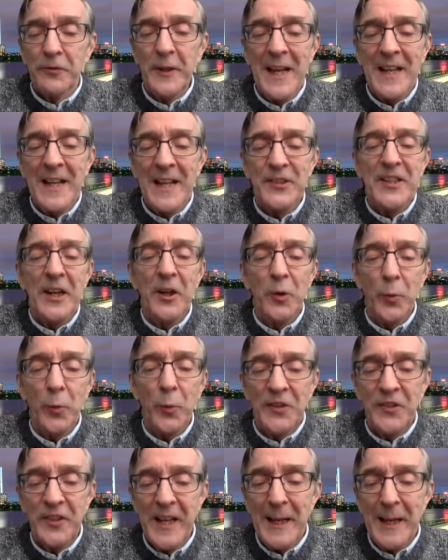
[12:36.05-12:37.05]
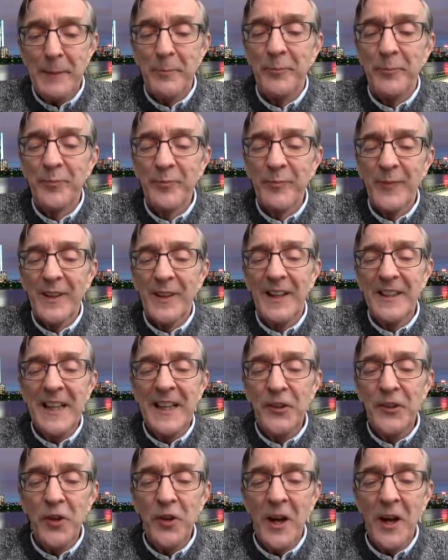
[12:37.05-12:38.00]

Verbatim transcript: for that Southwest game against right.